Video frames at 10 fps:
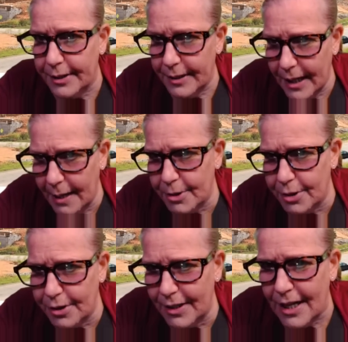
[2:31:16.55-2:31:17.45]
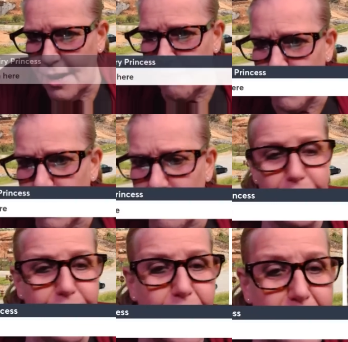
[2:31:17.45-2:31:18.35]
Absolutely correct. Very
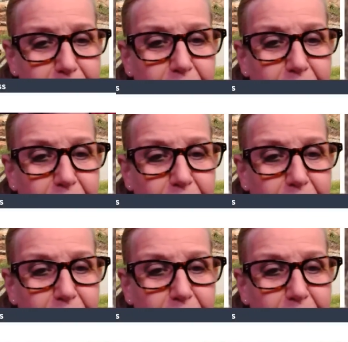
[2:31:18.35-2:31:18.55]
princess.